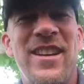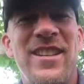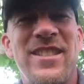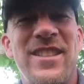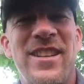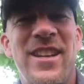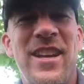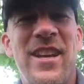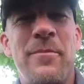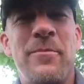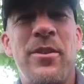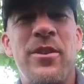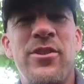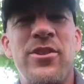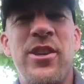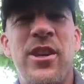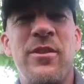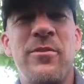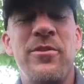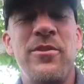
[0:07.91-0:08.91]
Today I'm going to
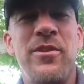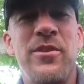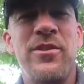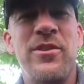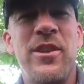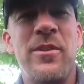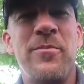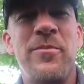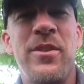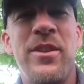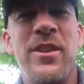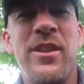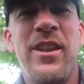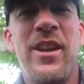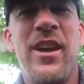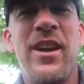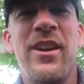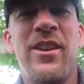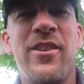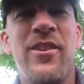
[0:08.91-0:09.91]
share with you something that
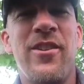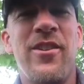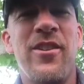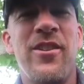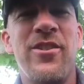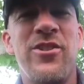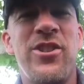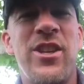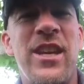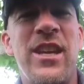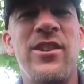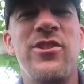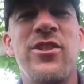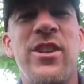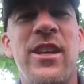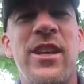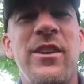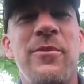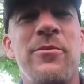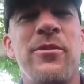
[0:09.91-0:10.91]
I call change
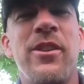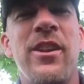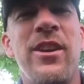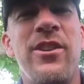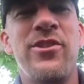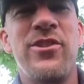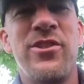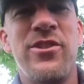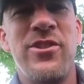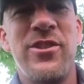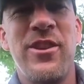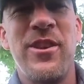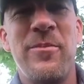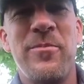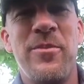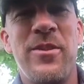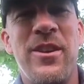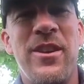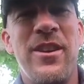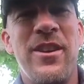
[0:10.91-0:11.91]
any relationship
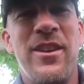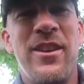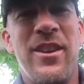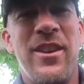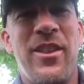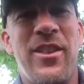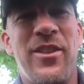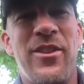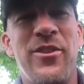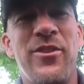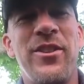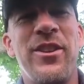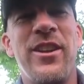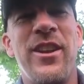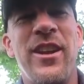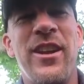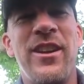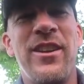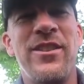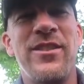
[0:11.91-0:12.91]
in 30
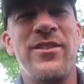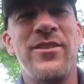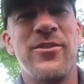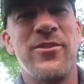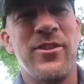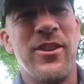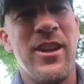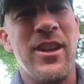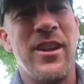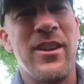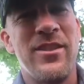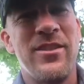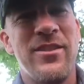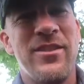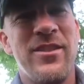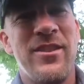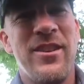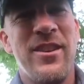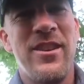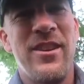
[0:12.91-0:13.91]
days or
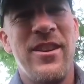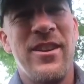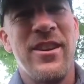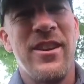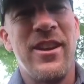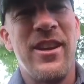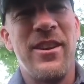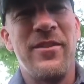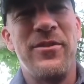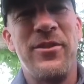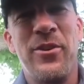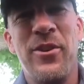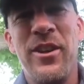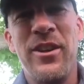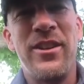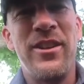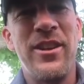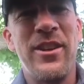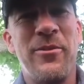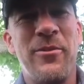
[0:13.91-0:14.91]
less. And I have no
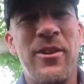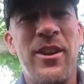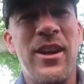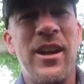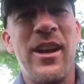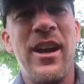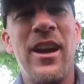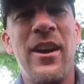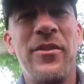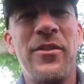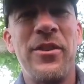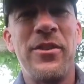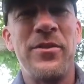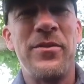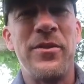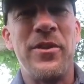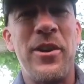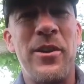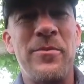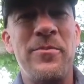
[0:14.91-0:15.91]
idea where I got this
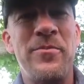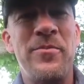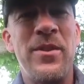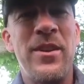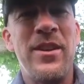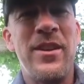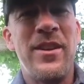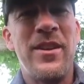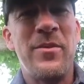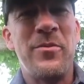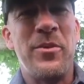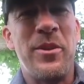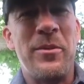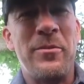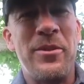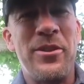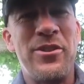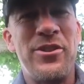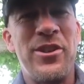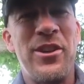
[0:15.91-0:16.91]
from, but I'm
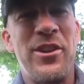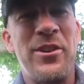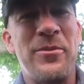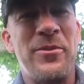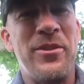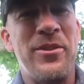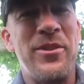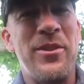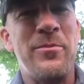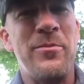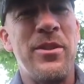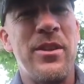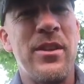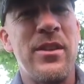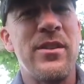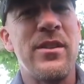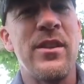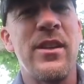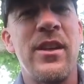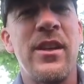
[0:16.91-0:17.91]
going to share it with you
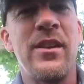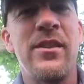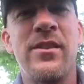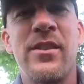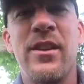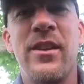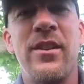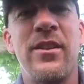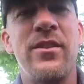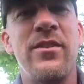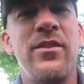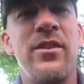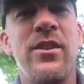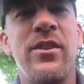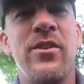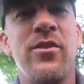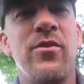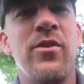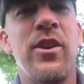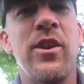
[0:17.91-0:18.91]
because it has had an
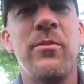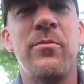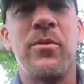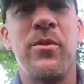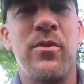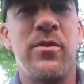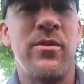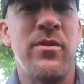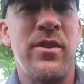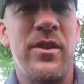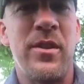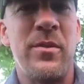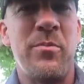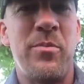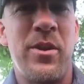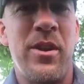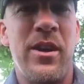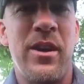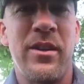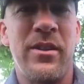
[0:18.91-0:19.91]
incredible
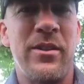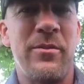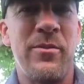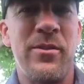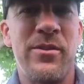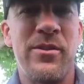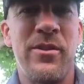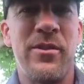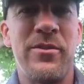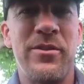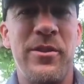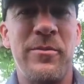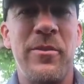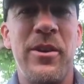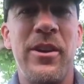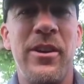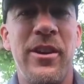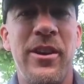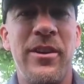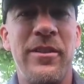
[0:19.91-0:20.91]
impact and results in
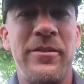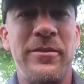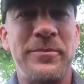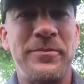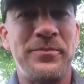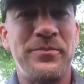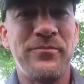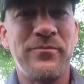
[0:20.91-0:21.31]
my life.